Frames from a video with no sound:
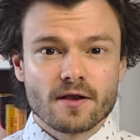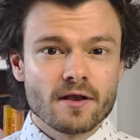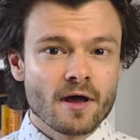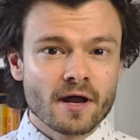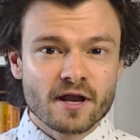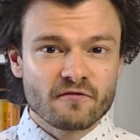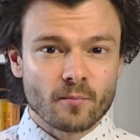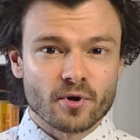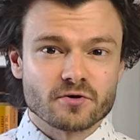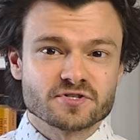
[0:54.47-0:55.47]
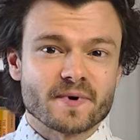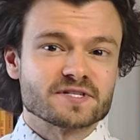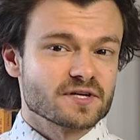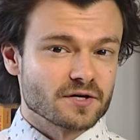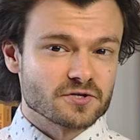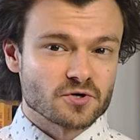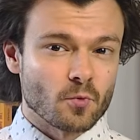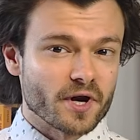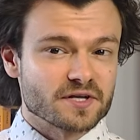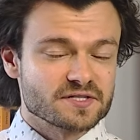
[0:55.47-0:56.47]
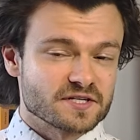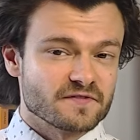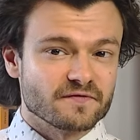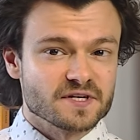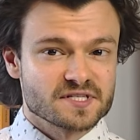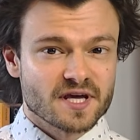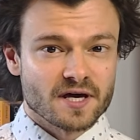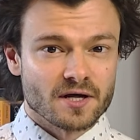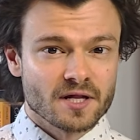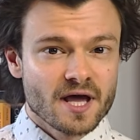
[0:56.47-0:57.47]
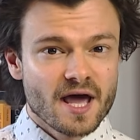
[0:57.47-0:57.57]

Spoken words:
none have approached my signature 1:650 scale,